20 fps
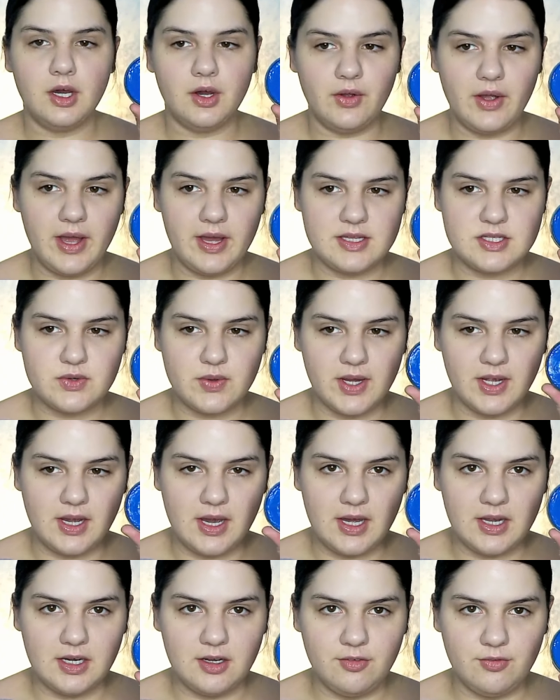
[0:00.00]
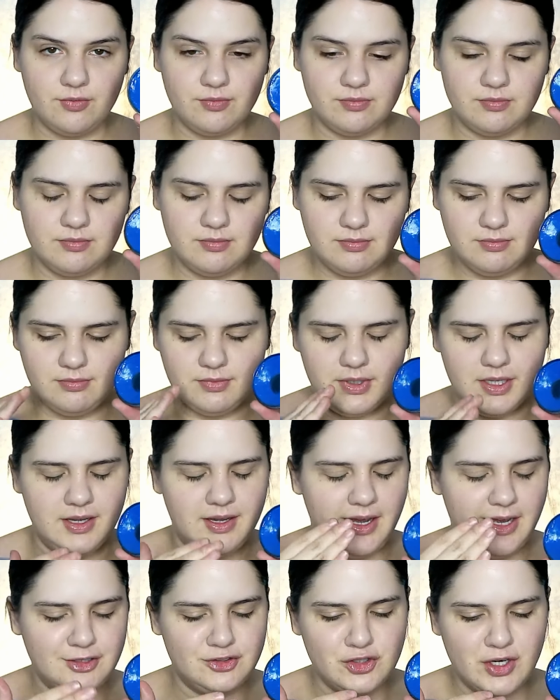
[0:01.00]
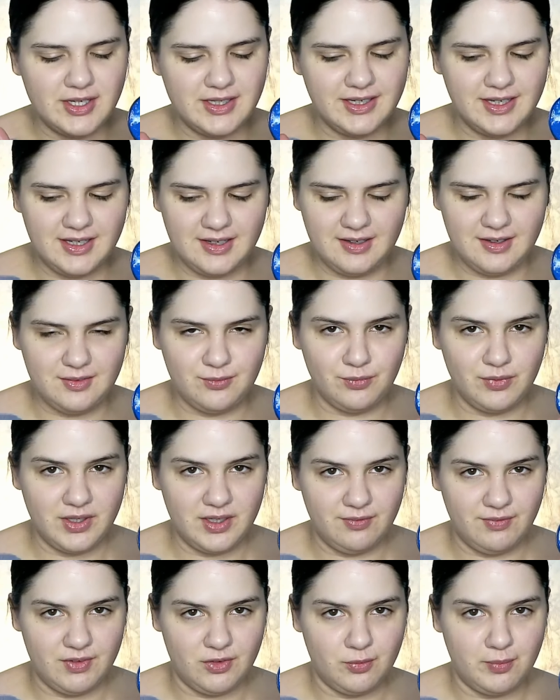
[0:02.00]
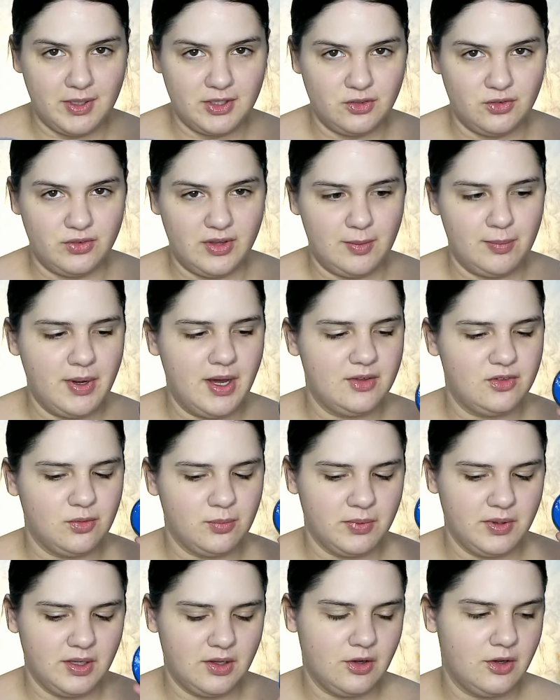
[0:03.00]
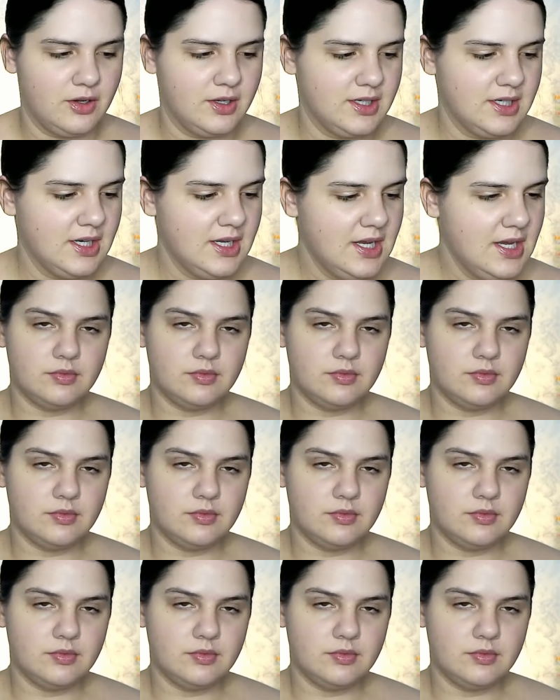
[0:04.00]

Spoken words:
Okay, so I tried to get rid of as much as I possibly could.